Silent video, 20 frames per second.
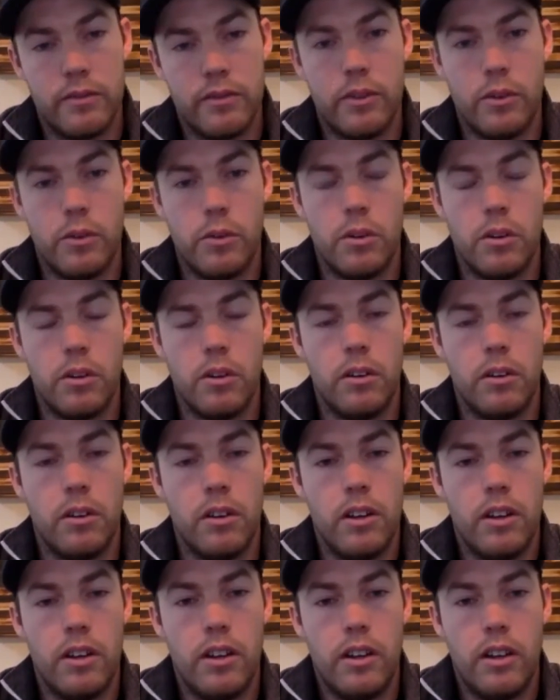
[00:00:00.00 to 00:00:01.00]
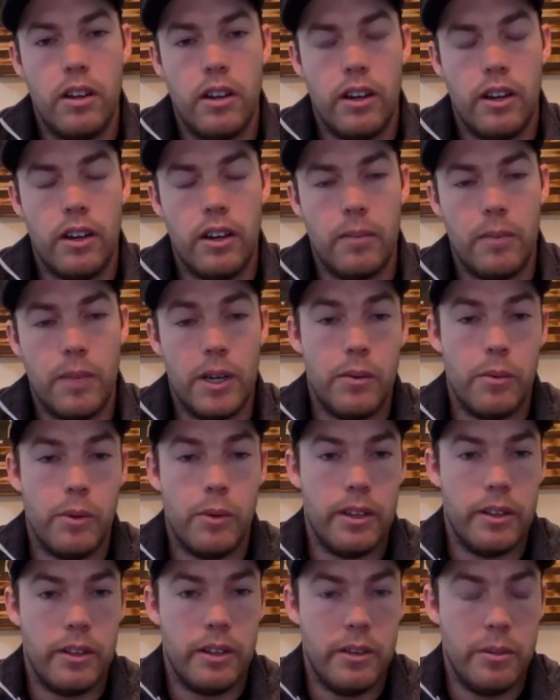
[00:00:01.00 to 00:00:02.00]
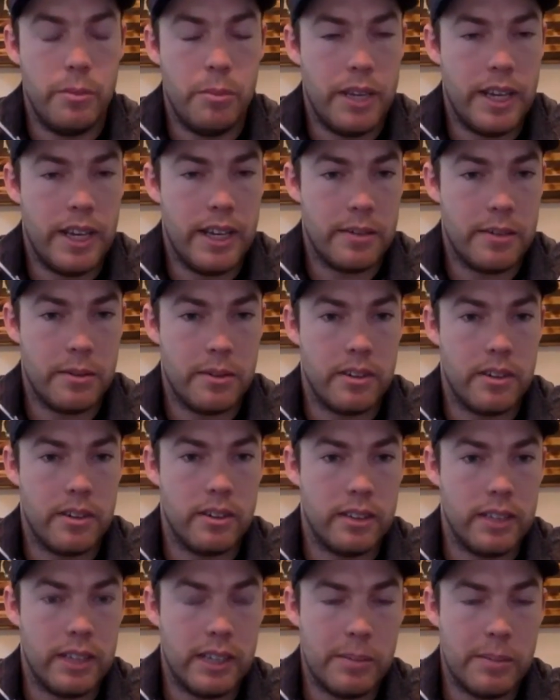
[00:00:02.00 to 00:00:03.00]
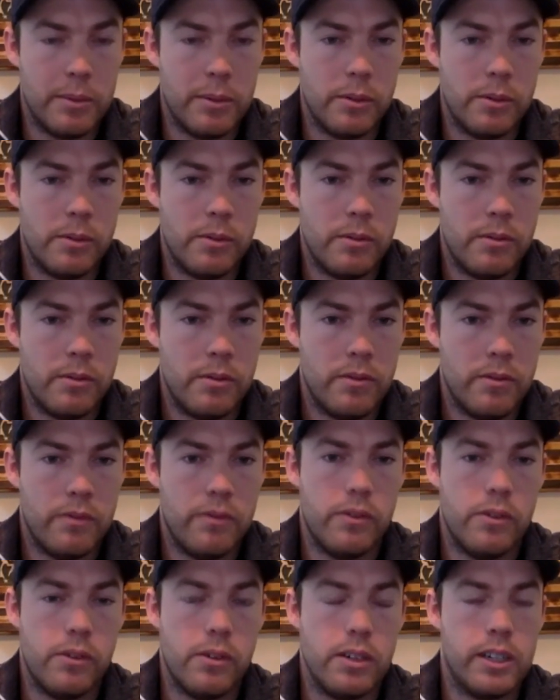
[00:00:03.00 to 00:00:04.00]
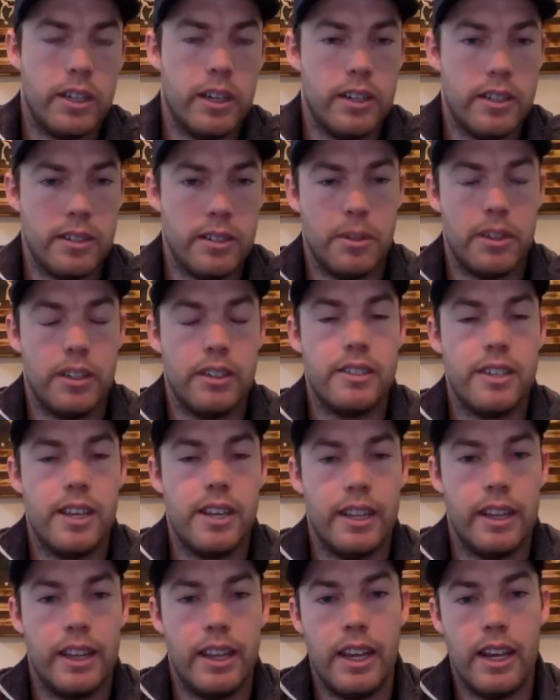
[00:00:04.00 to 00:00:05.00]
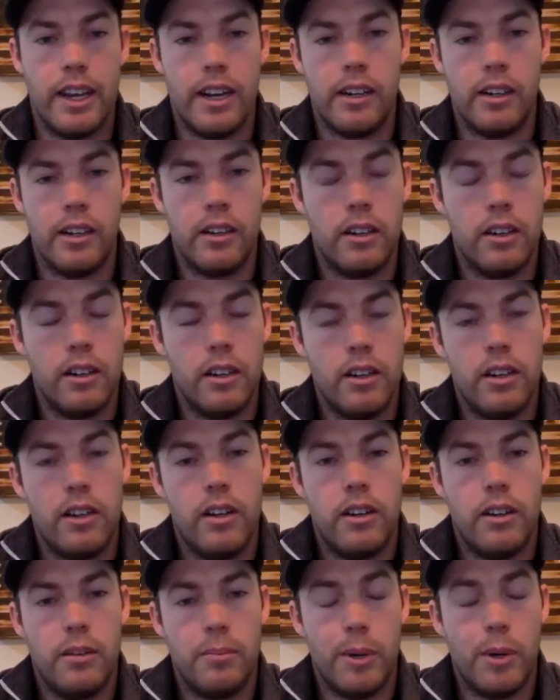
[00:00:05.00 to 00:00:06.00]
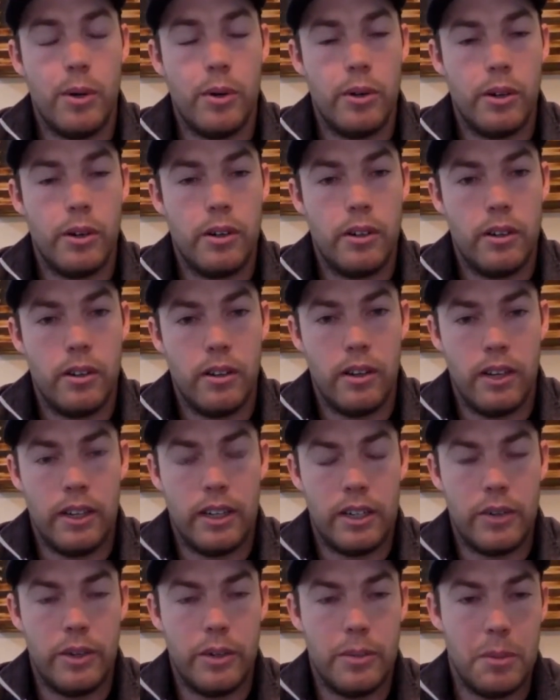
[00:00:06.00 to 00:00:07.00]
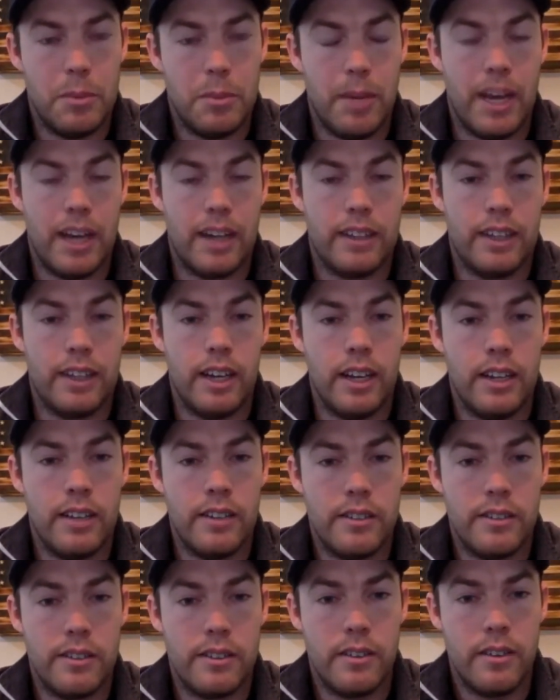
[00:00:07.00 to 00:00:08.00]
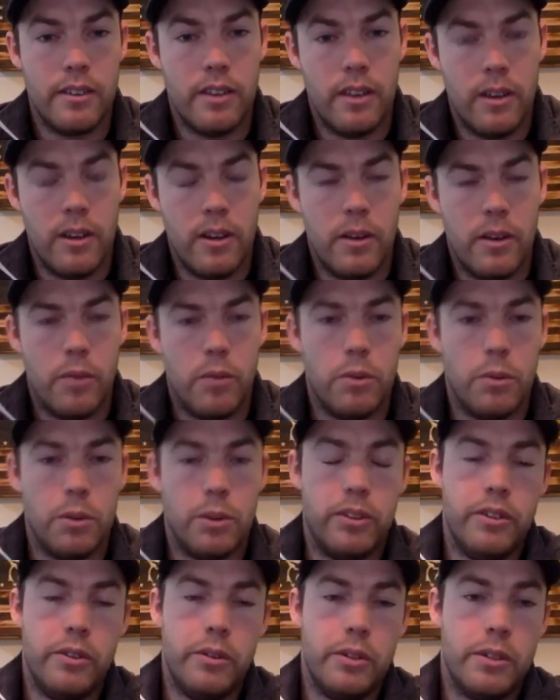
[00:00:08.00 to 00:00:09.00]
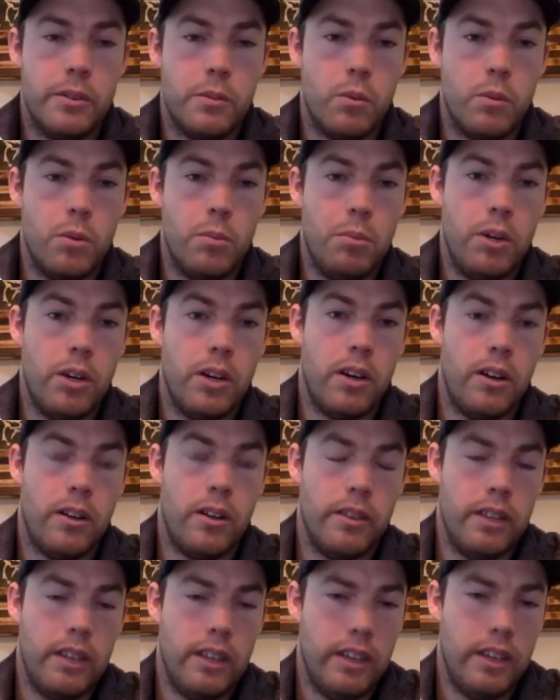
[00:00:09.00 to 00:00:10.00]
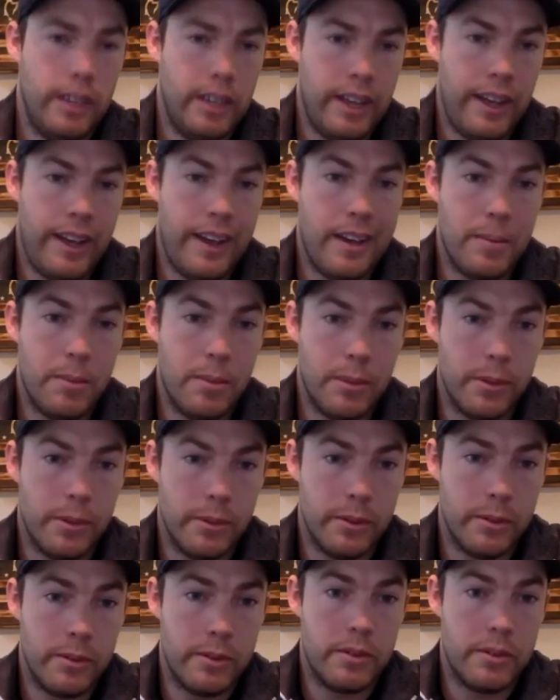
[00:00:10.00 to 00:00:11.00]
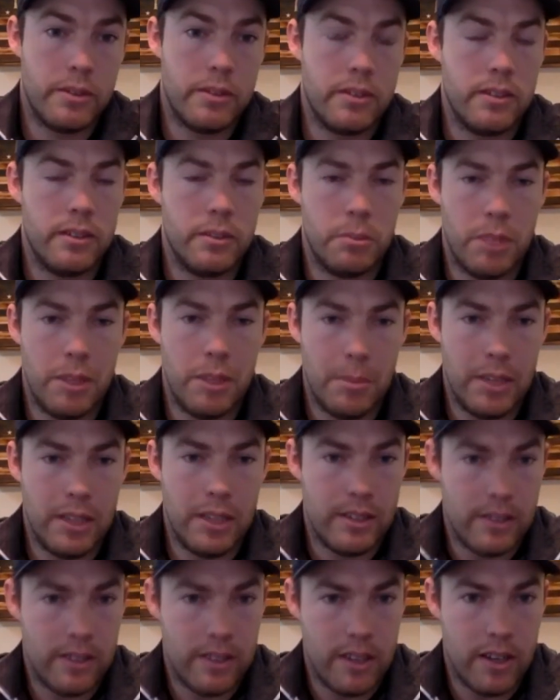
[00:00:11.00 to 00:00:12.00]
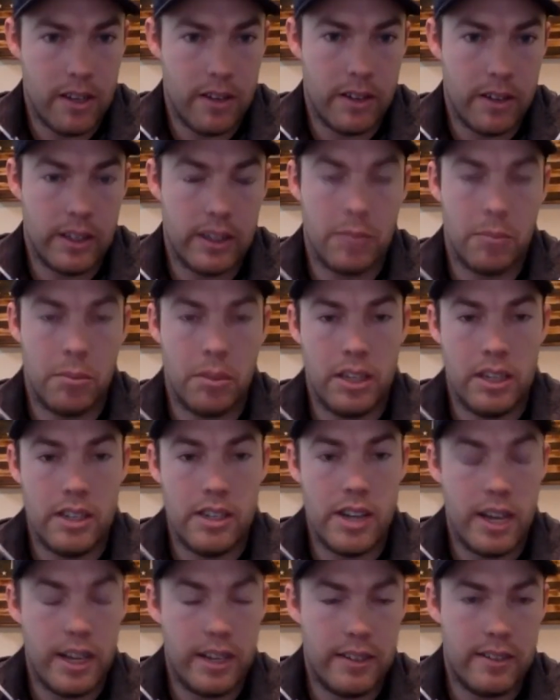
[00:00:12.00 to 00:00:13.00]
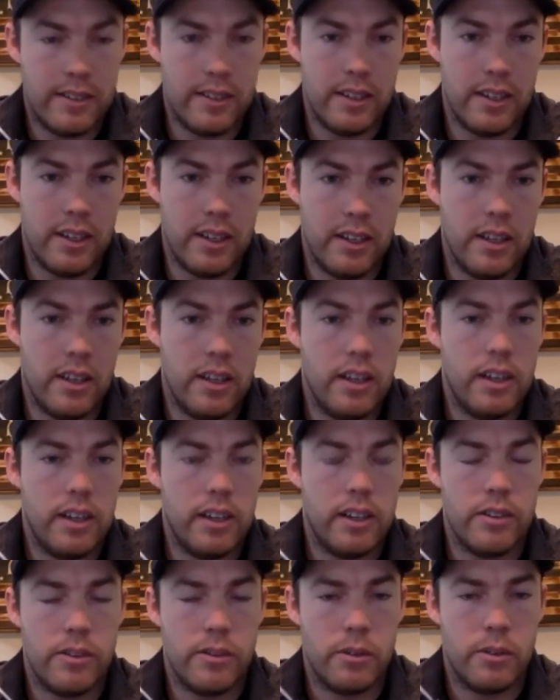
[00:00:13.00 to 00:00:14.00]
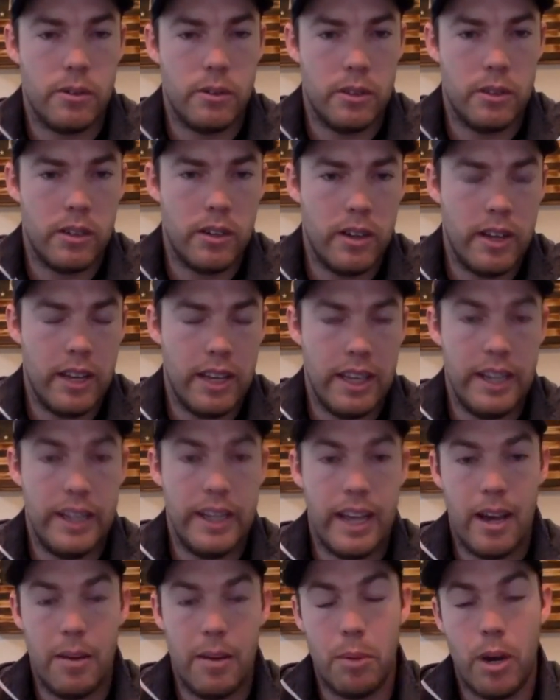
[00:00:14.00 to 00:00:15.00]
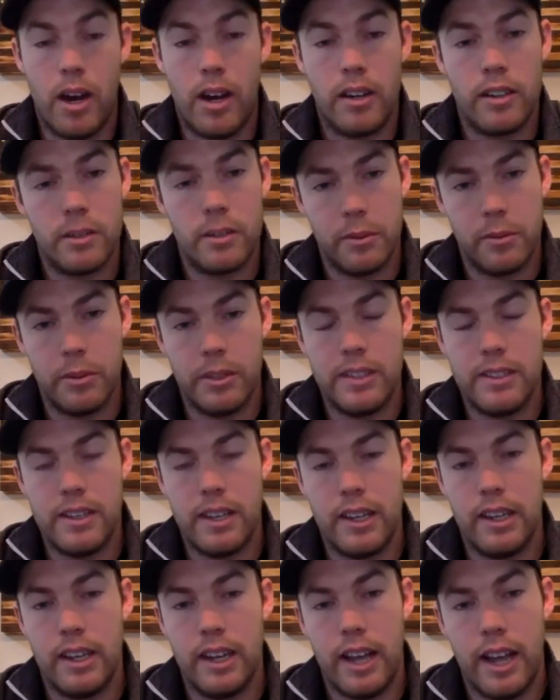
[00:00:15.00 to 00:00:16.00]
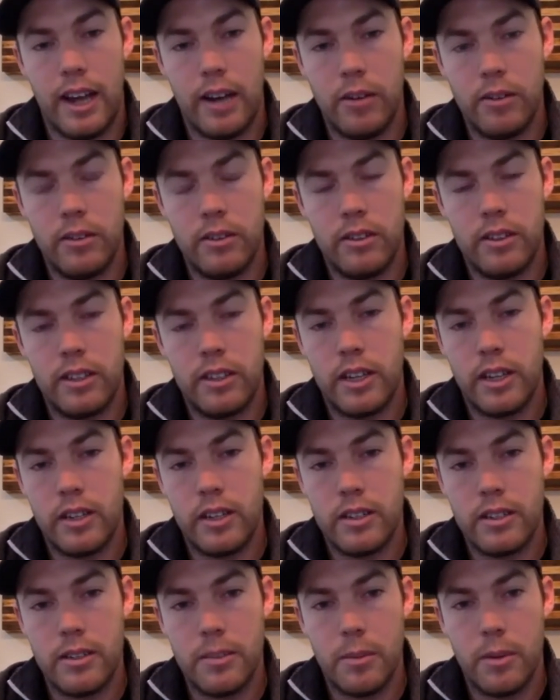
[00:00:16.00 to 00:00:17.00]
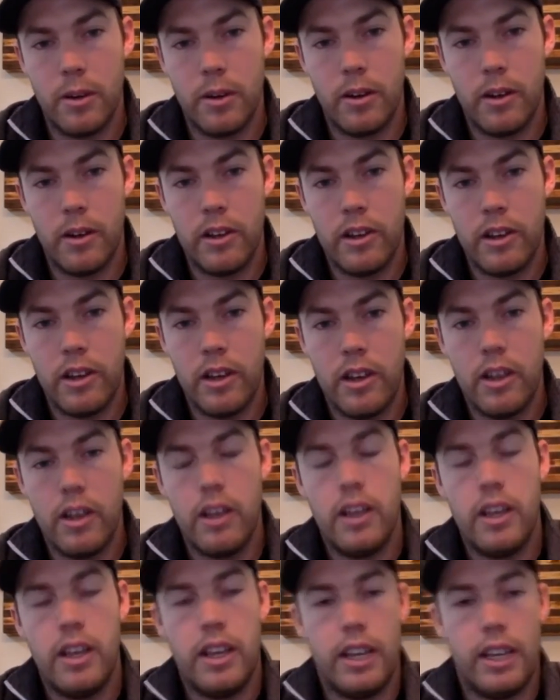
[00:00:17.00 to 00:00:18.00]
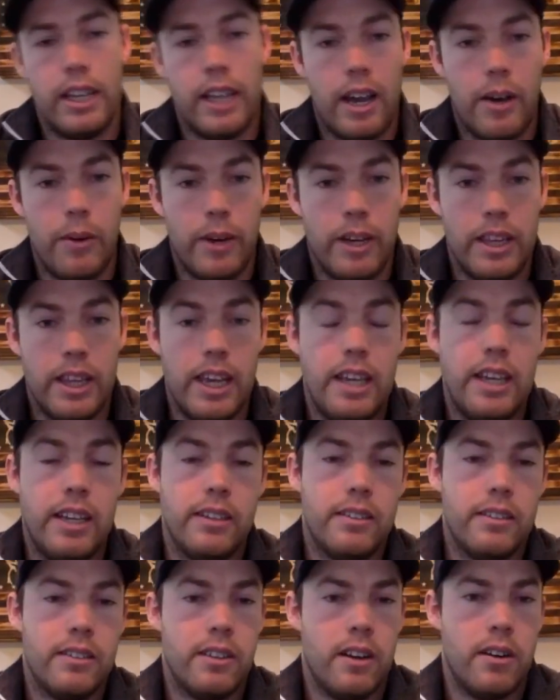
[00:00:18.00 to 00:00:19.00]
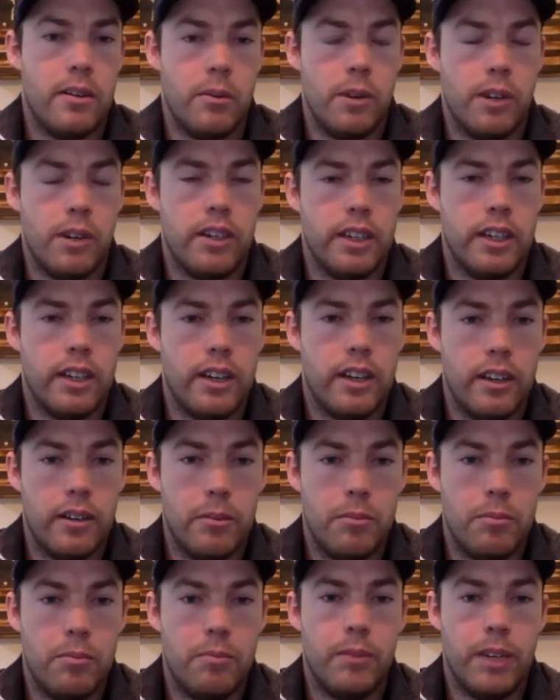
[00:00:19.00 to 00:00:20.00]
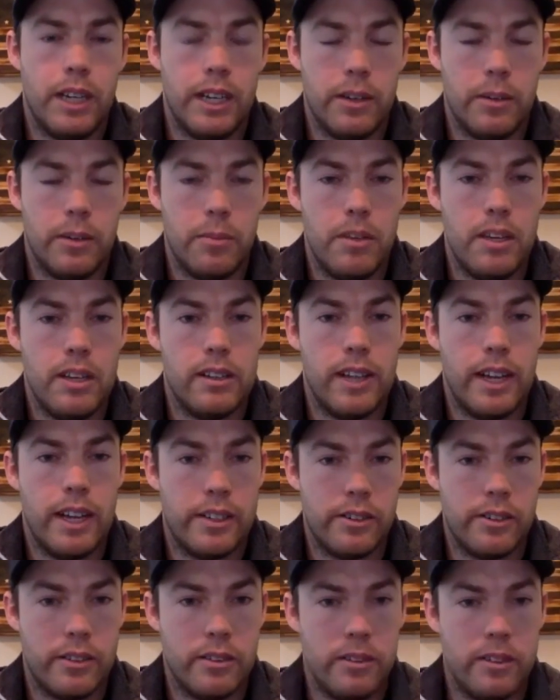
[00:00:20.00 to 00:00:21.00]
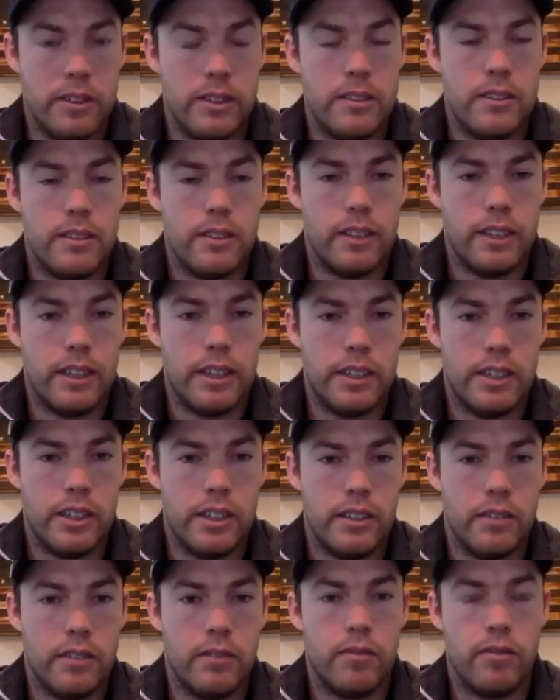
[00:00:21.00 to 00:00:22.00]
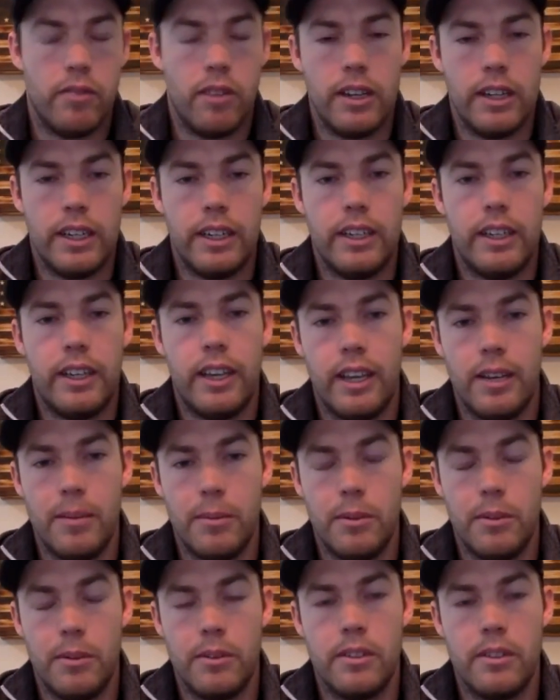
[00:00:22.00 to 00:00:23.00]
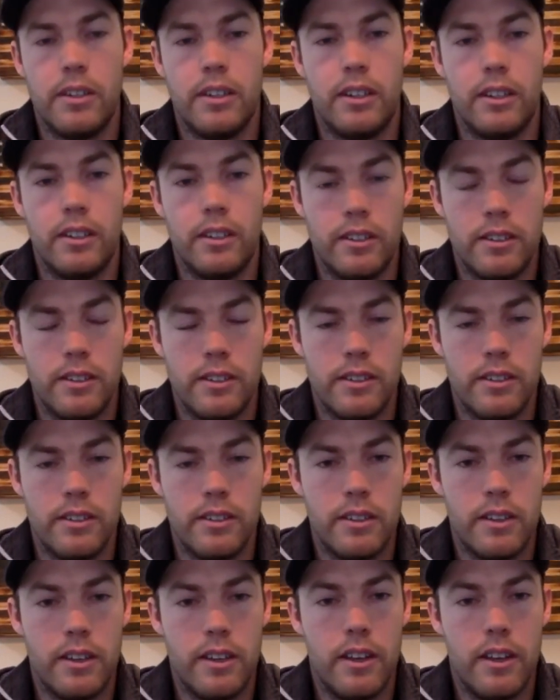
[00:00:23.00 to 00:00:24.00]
for, with a UPS return label for a customer to send their motor and equipment back to us. What we'll do is we'll put all the cables, the PPC unit, the PJC controller in that box when we send it out to the customer. And that way they can start working on, the electrical installation, running cables and harnesses,